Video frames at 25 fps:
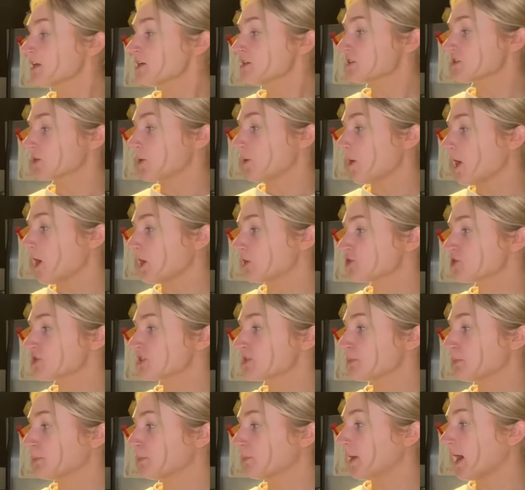So I'll
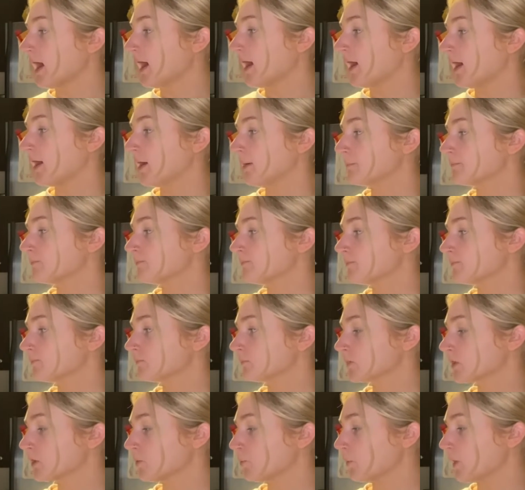just,
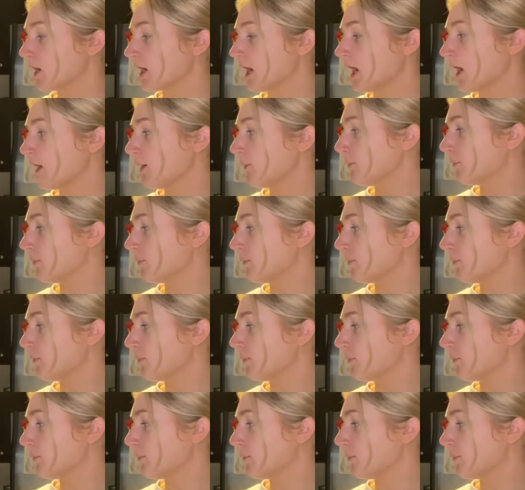what I'll